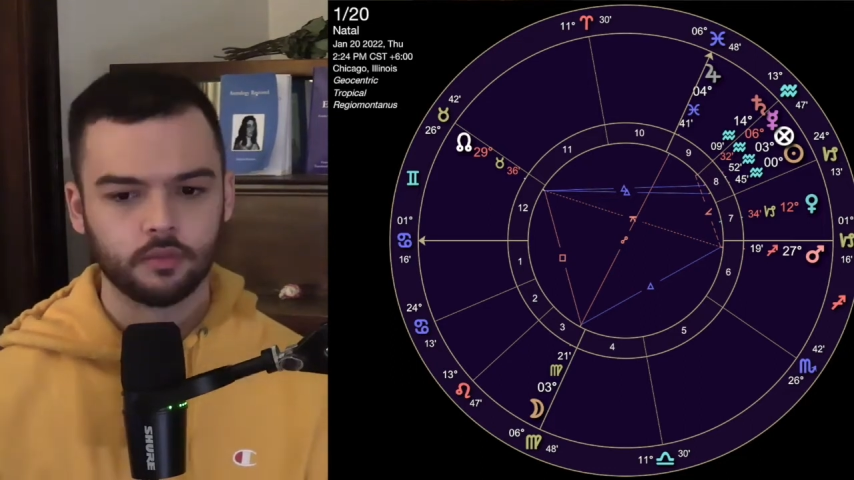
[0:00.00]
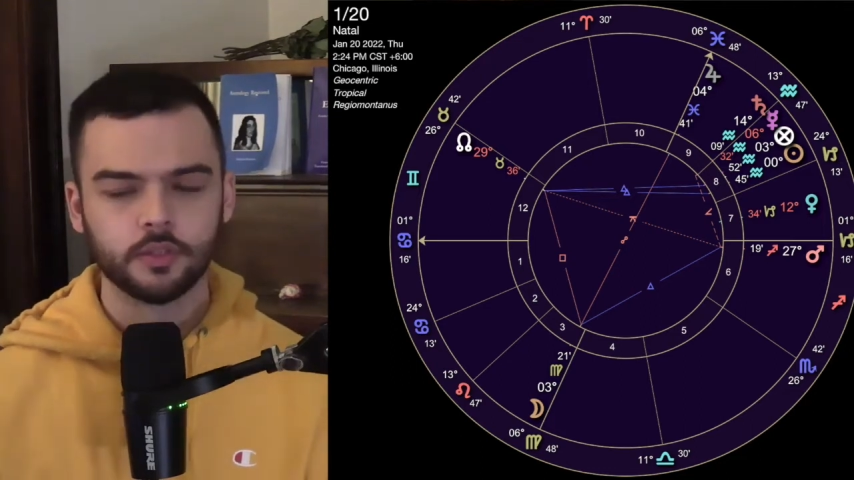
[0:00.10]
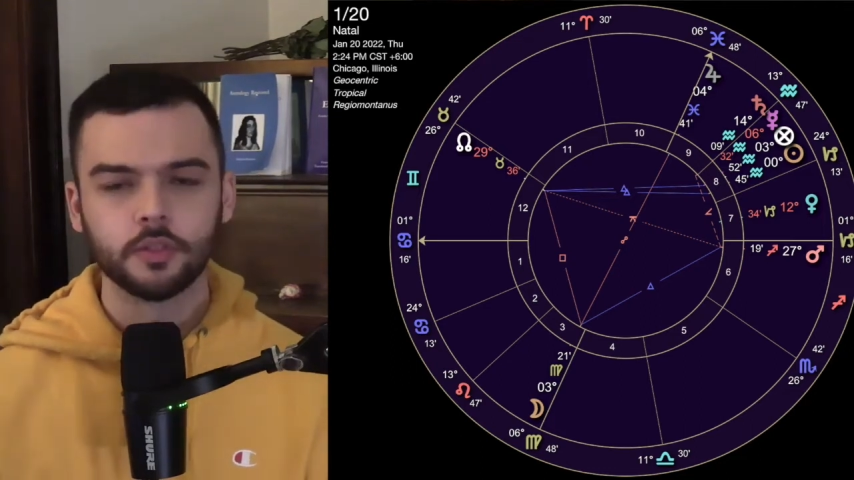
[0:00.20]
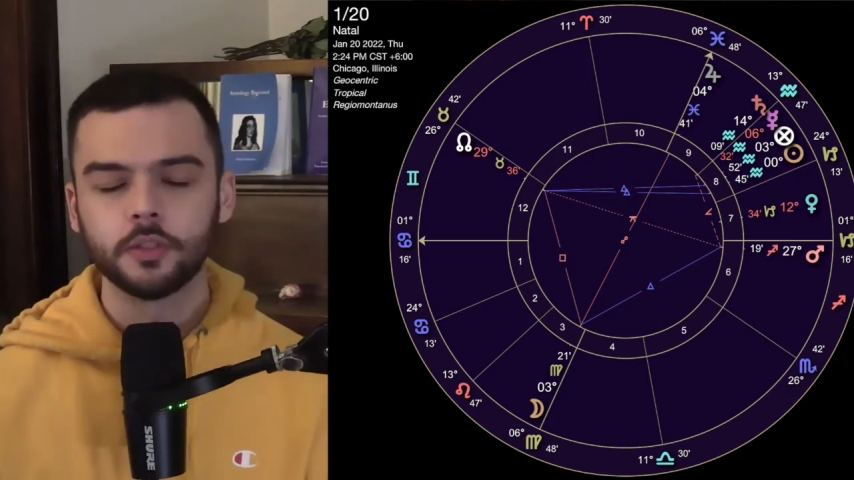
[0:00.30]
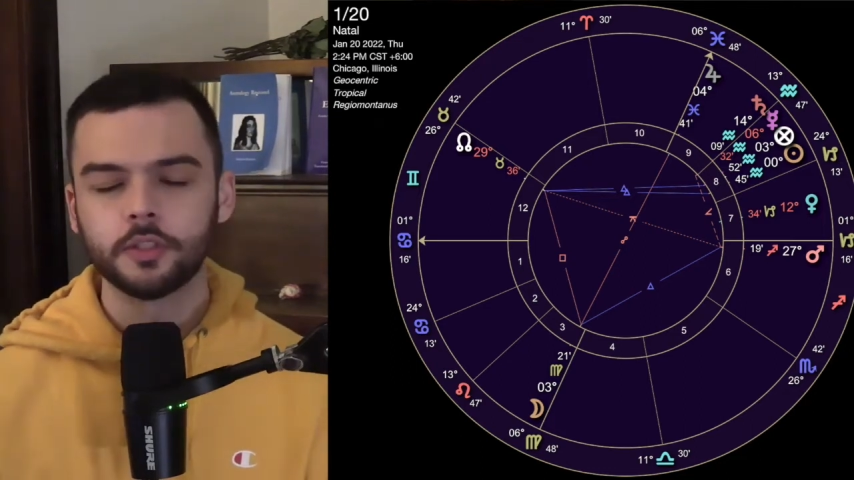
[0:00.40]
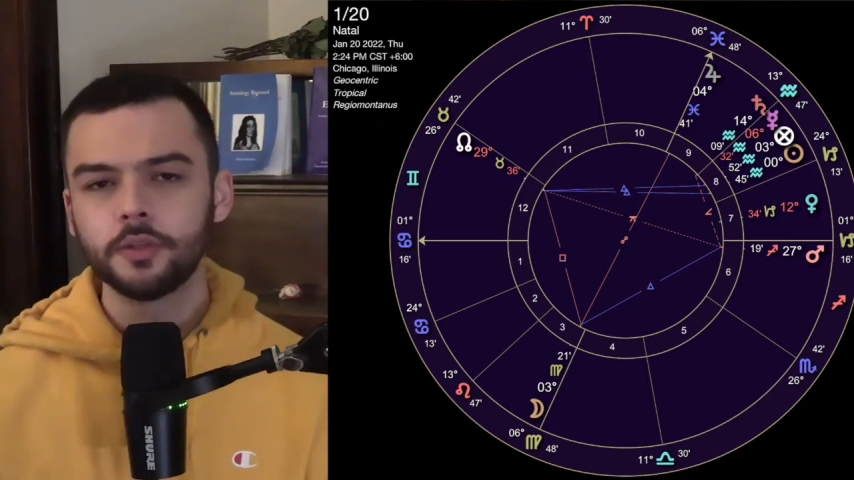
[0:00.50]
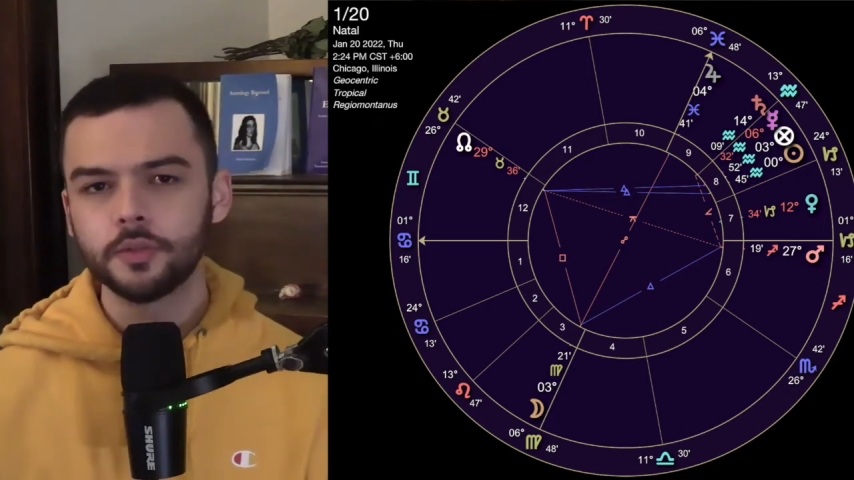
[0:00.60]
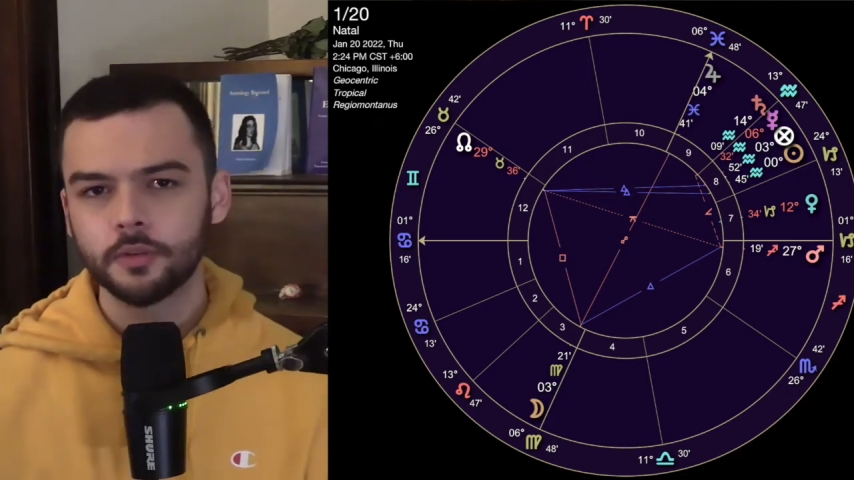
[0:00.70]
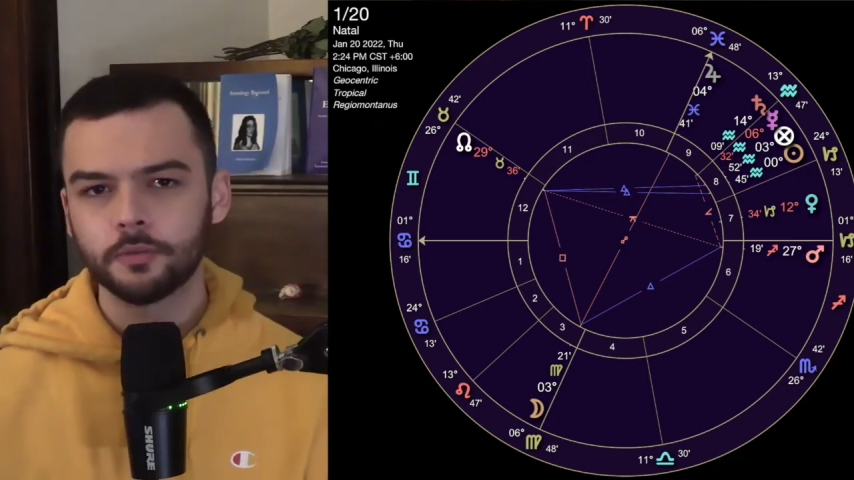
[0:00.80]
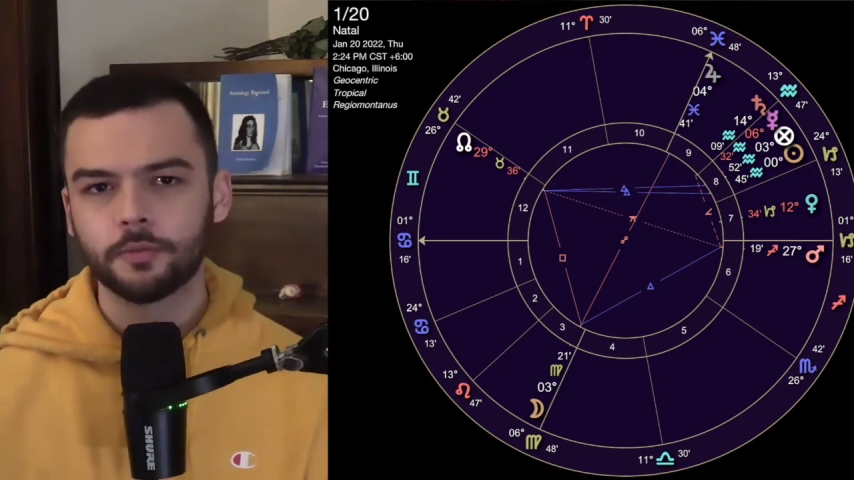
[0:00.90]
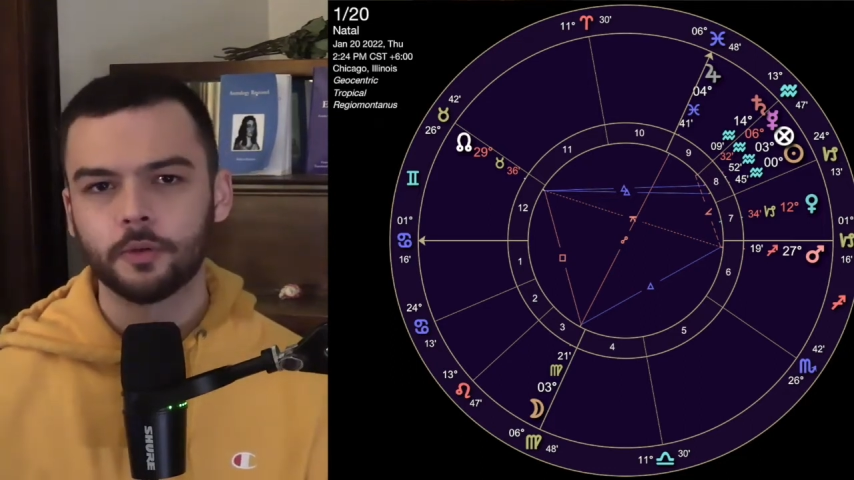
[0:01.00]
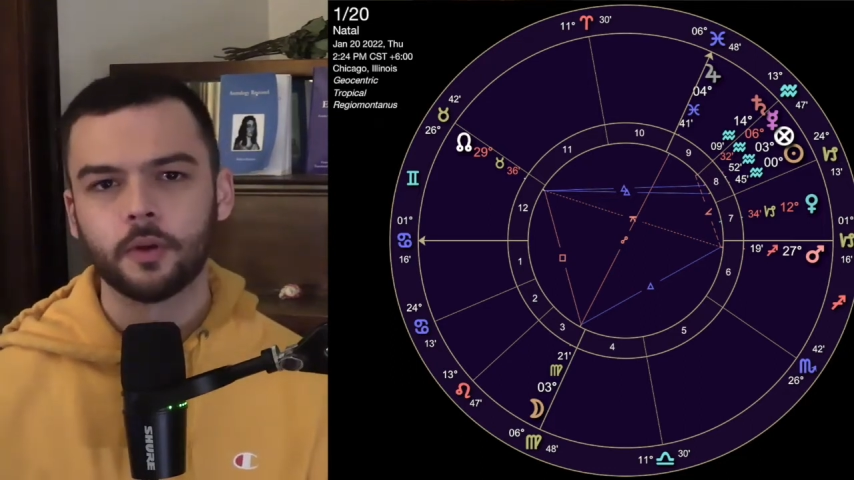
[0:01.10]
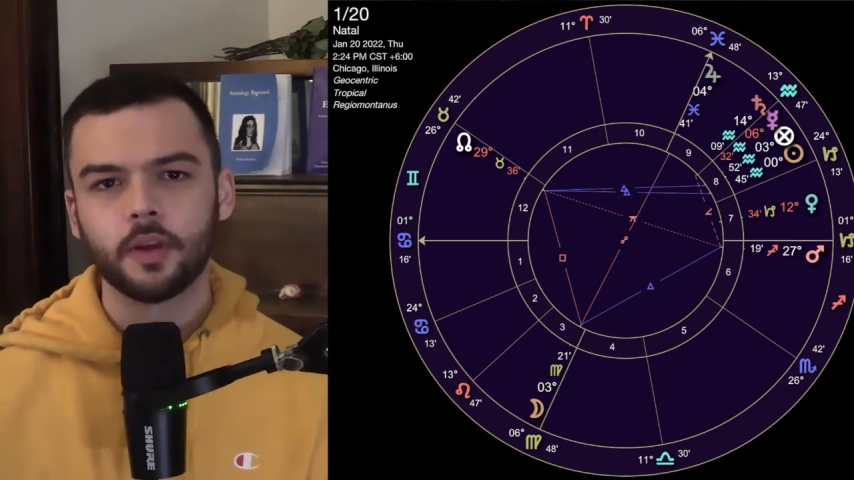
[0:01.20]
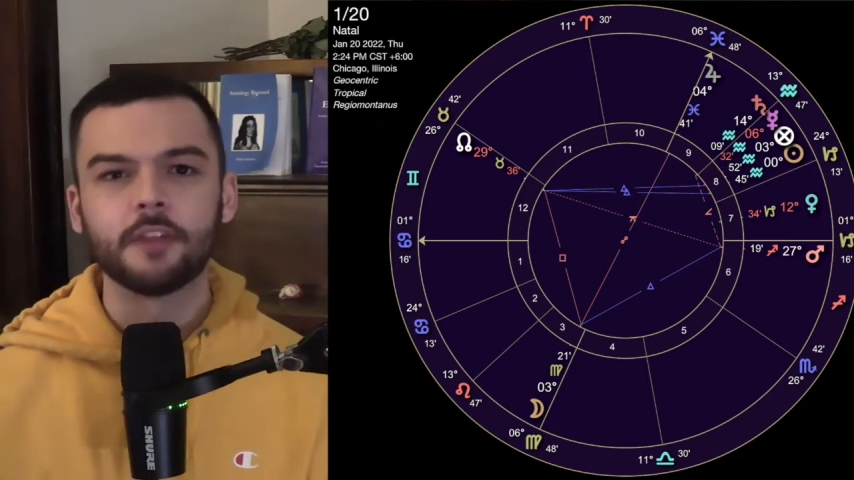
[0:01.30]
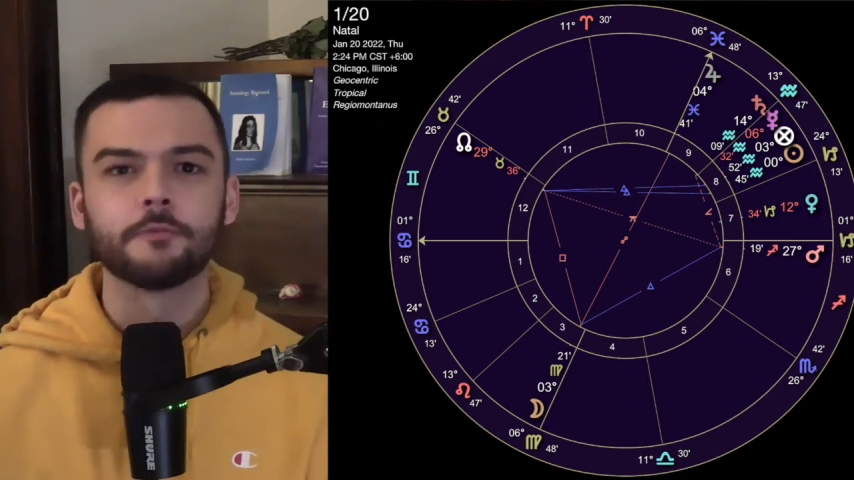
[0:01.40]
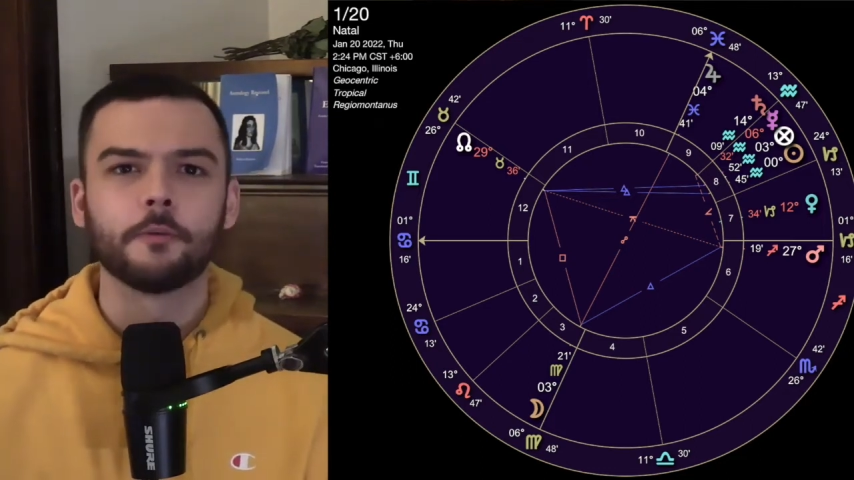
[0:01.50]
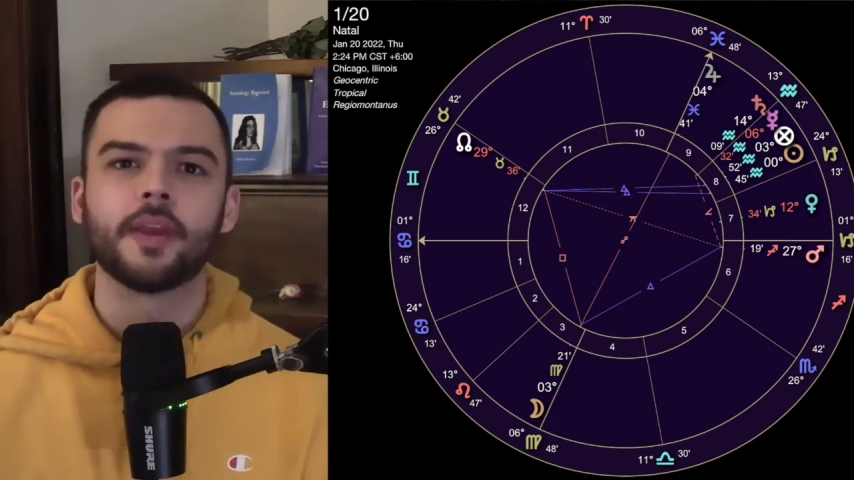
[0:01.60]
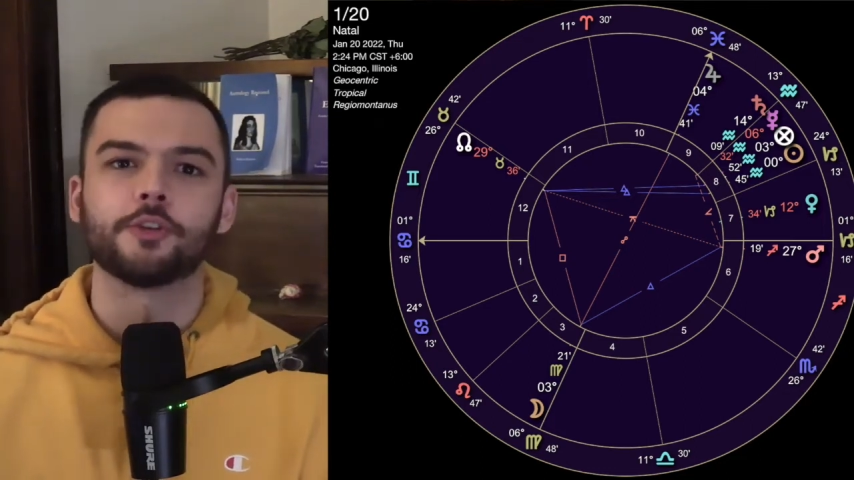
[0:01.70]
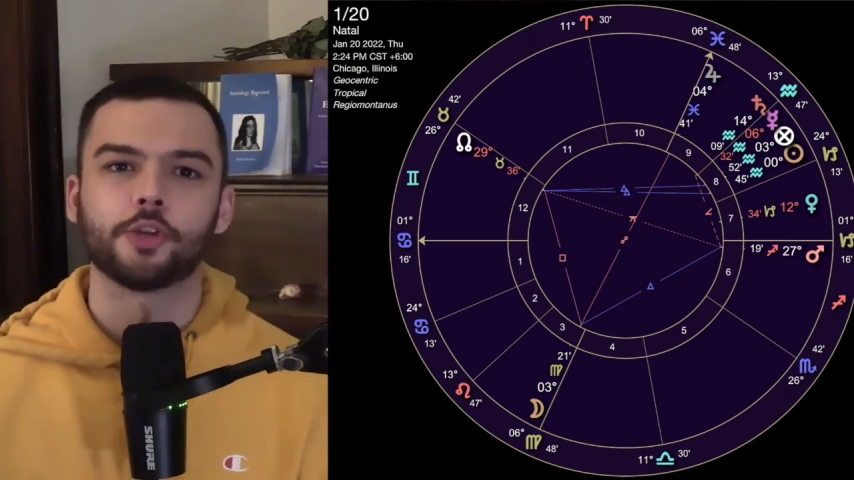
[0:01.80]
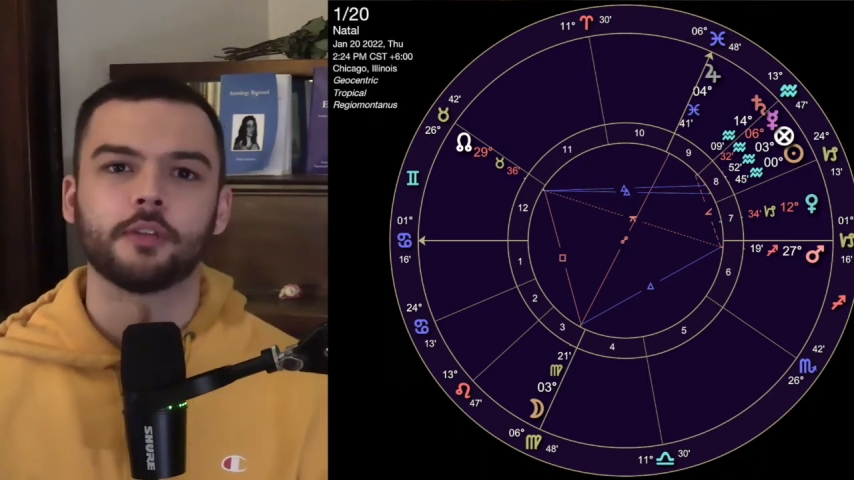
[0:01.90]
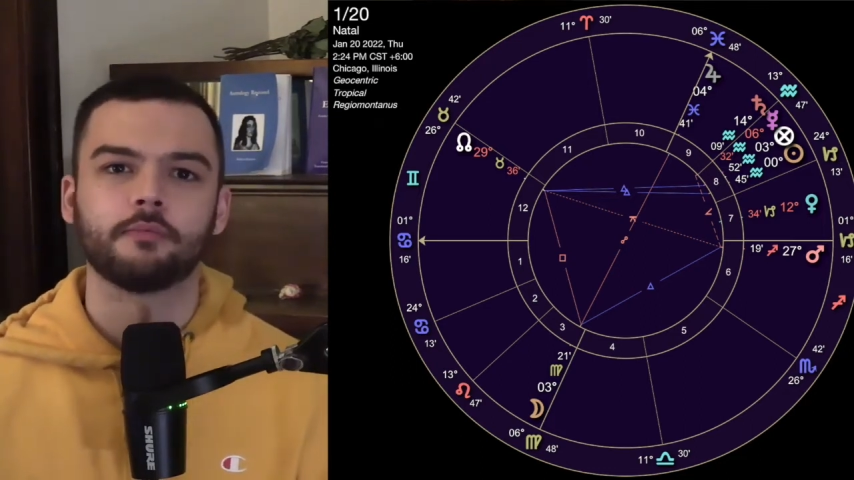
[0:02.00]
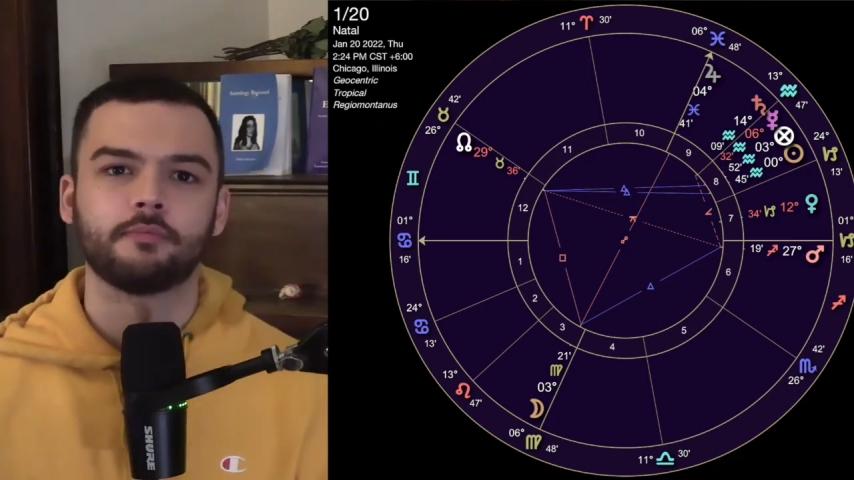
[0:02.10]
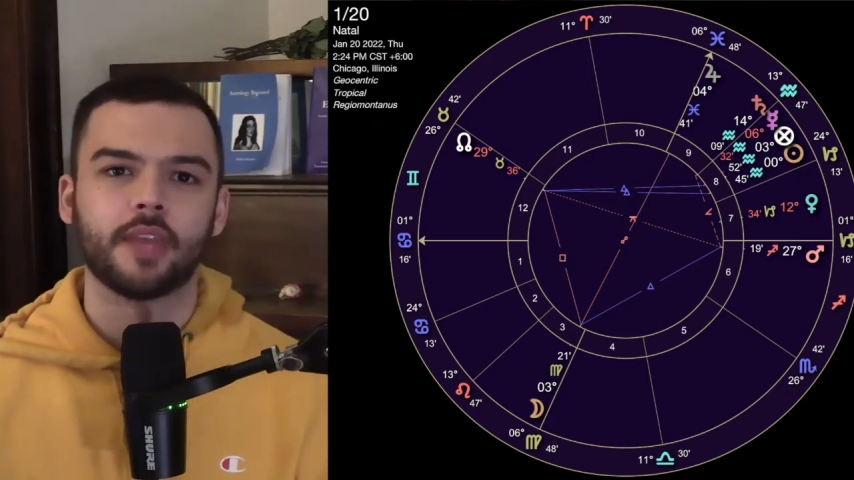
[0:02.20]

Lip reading: So look to use it for information